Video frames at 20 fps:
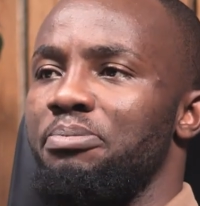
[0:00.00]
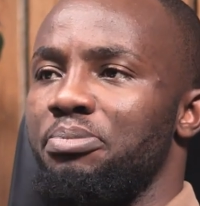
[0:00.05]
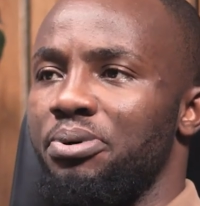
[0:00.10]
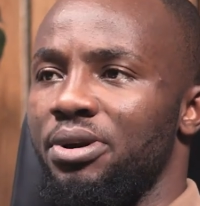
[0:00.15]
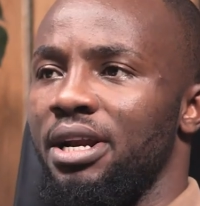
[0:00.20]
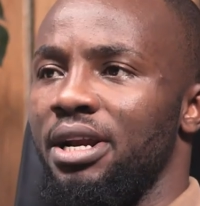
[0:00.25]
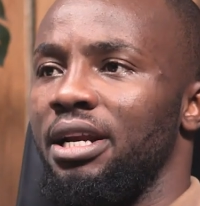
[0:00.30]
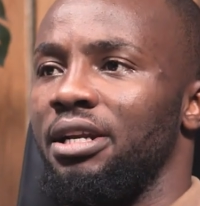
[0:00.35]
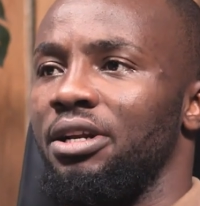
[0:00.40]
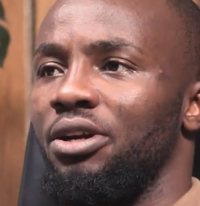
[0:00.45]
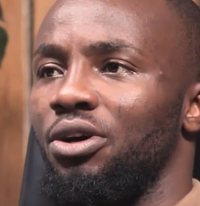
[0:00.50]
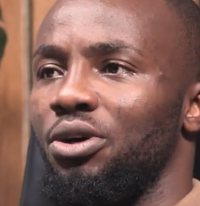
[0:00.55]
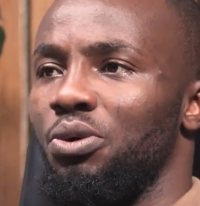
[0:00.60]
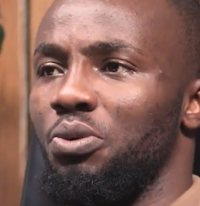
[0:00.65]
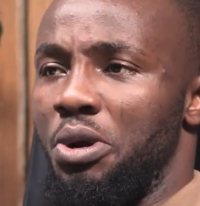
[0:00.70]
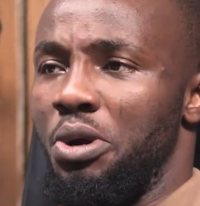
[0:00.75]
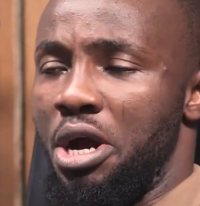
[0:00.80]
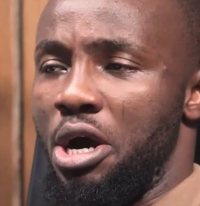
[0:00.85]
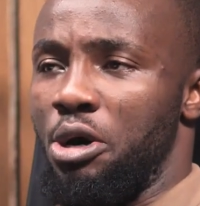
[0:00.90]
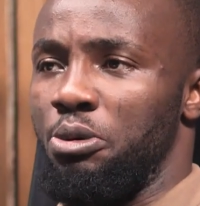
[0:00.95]
I pray that the
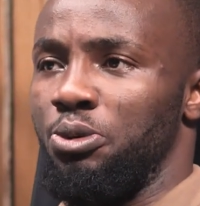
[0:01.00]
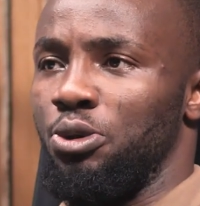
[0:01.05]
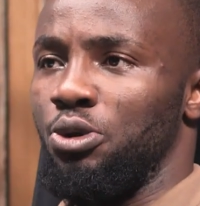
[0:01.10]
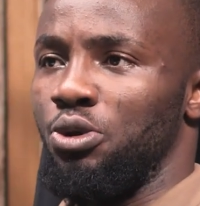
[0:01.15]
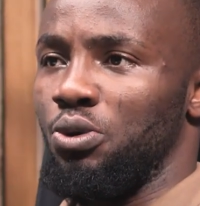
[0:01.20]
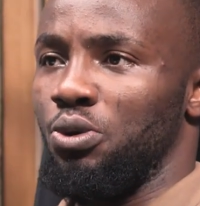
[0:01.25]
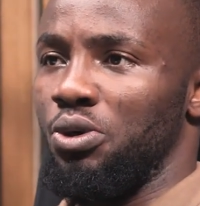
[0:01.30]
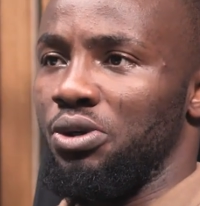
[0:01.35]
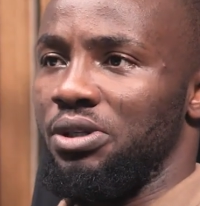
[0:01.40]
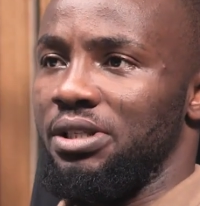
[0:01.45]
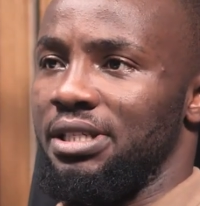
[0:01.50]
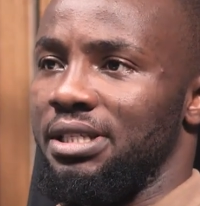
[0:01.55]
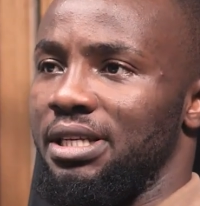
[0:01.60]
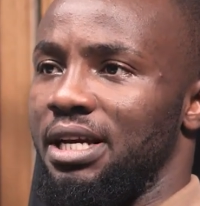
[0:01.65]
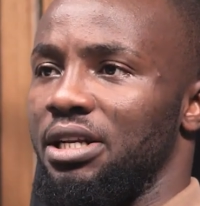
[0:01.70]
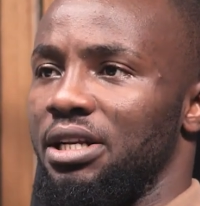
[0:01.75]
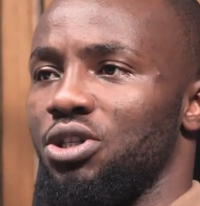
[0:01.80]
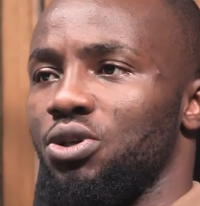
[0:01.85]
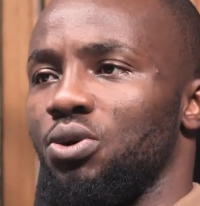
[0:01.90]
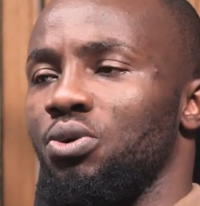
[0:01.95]
Lord will help you to
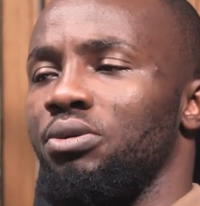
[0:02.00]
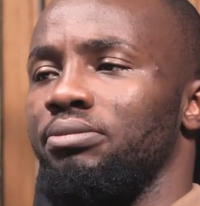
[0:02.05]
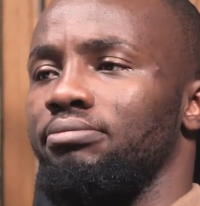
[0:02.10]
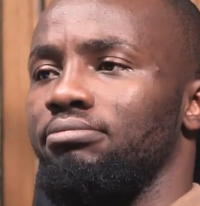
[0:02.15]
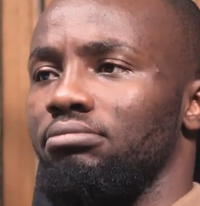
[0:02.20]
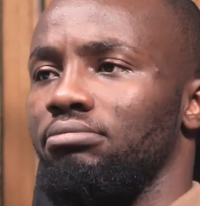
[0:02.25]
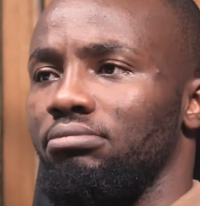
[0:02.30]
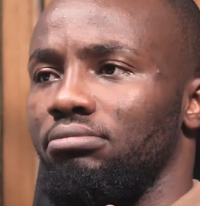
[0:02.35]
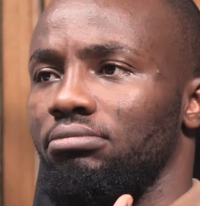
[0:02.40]
understand. So